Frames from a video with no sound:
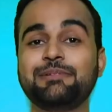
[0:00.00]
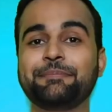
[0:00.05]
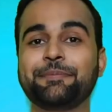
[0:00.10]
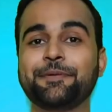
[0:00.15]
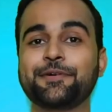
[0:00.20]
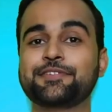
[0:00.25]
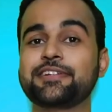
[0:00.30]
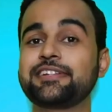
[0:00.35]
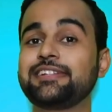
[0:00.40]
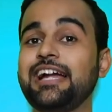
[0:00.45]
be
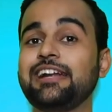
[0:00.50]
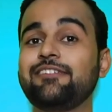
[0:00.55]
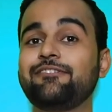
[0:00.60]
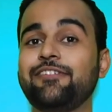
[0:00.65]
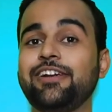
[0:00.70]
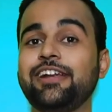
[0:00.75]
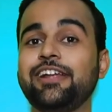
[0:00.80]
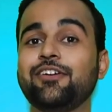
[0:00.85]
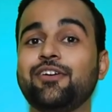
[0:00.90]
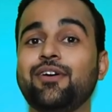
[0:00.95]
posting that
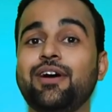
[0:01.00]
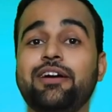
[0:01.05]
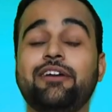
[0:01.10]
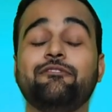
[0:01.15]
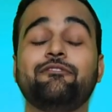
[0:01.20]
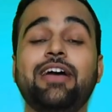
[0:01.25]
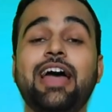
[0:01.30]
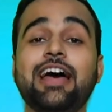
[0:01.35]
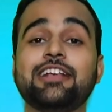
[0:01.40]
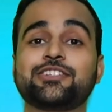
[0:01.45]
video
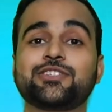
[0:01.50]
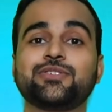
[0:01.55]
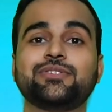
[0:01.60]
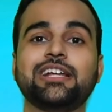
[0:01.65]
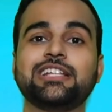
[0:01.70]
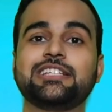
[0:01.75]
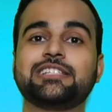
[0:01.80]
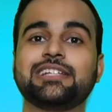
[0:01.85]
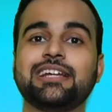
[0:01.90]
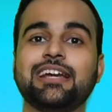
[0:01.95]
as soon
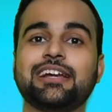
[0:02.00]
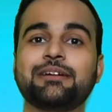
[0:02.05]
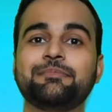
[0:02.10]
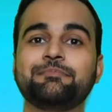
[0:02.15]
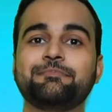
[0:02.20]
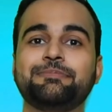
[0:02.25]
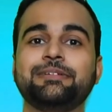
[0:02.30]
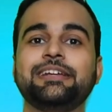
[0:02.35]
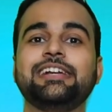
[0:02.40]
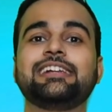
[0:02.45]
as I
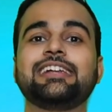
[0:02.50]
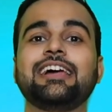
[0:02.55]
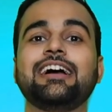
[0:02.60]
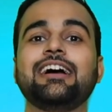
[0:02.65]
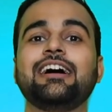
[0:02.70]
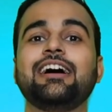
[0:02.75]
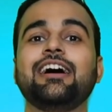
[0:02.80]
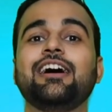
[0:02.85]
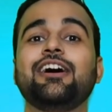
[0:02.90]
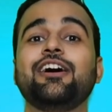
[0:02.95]
complete
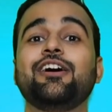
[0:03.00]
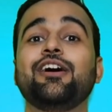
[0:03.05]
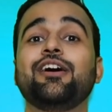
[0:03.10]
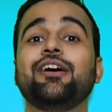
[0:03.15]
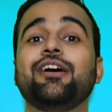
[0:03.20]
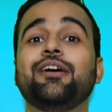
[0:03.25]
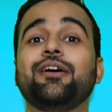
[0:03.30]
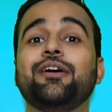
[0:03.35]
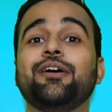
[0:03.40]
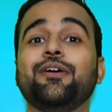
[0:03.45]

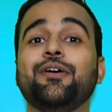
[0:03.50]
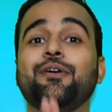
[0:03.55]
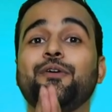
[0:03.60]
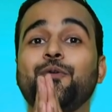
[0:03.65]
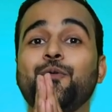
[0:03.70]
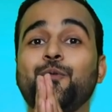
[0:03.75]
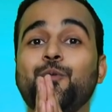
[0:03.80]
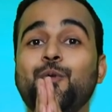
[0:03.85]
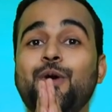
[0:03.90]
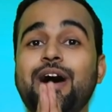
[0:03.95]

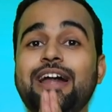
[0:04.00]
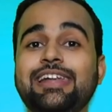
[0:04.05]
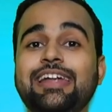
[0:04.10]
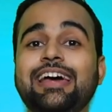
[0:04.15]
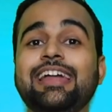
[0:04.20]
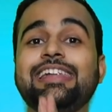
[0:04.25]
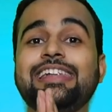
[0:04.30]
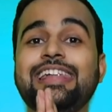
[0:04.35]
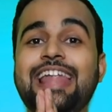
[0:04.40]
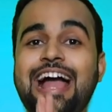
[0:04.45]

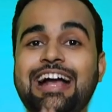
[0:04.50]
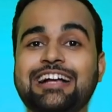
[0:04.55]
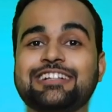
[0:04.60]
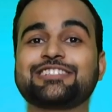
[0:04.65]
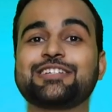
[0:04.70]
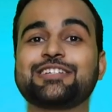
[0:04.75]
1 lakh